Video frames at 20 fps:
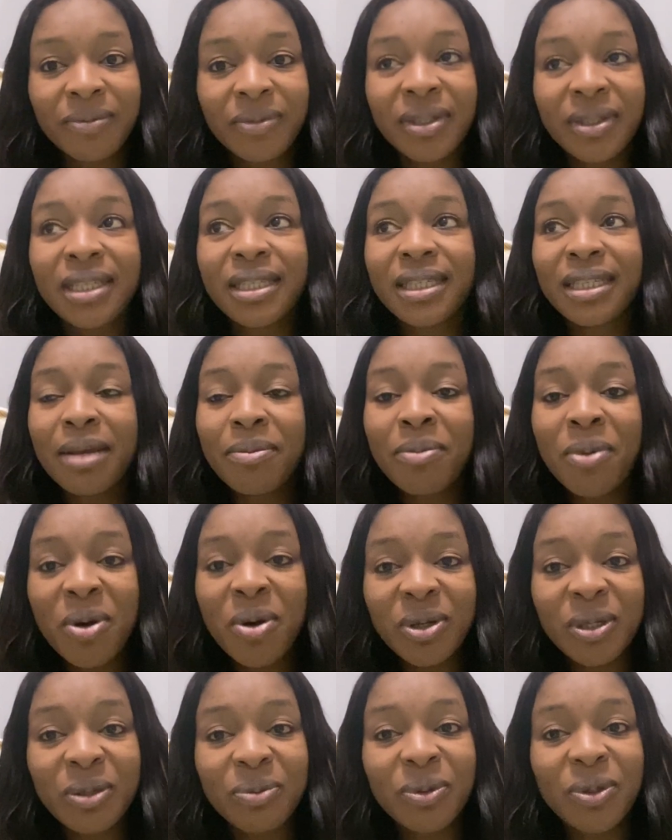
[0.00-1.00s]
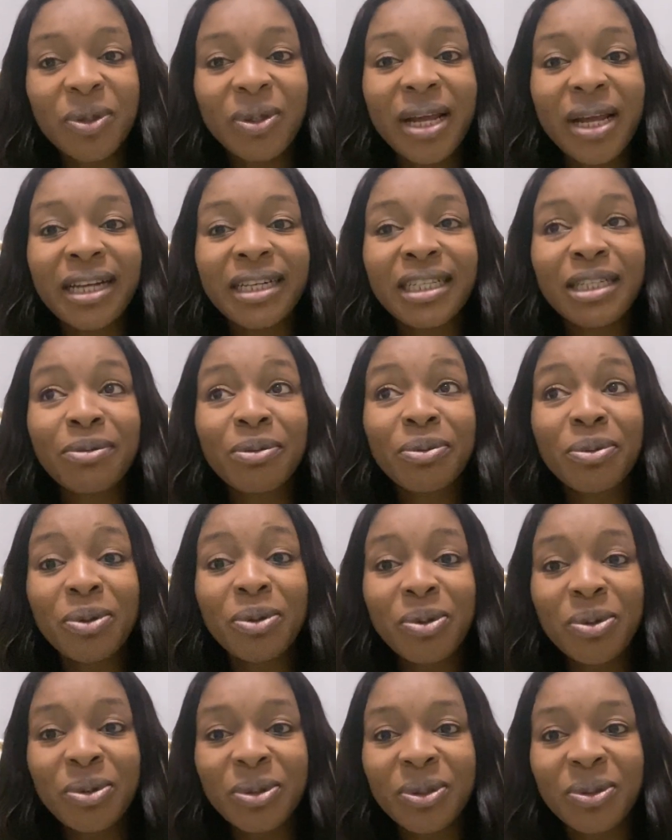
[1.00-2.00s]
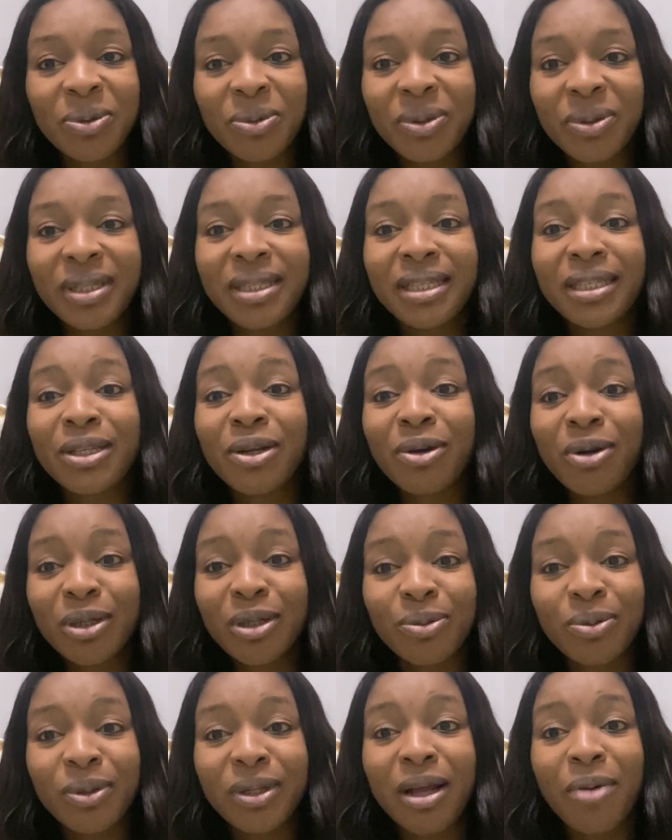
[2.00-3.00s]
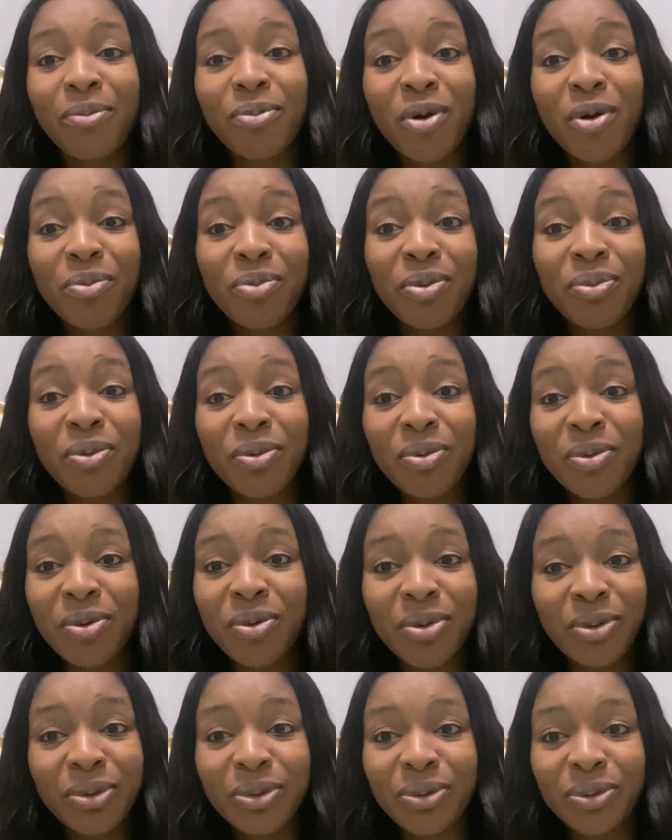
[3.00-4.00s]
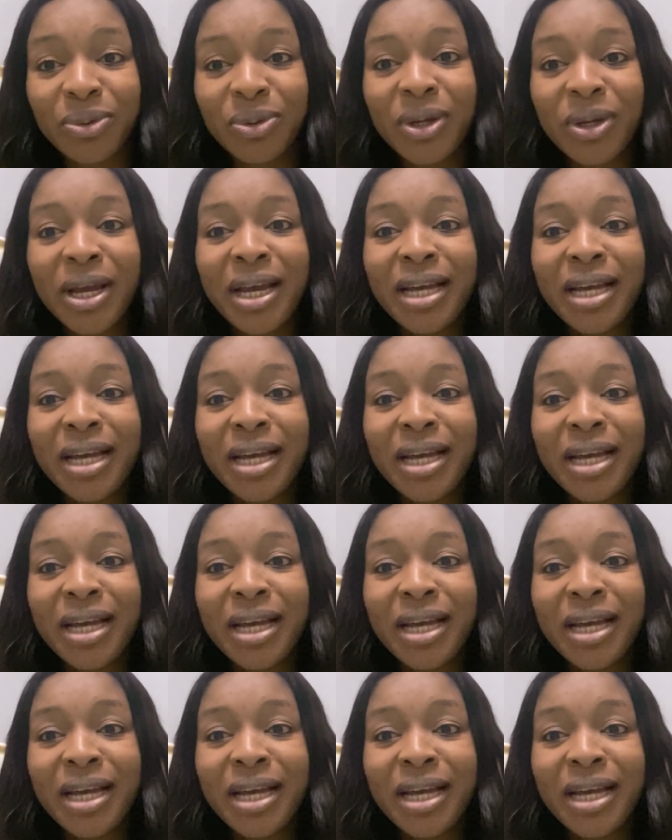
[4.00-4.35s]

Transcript: The same hospital that rich people goes to is the same hospital that poor people will go to.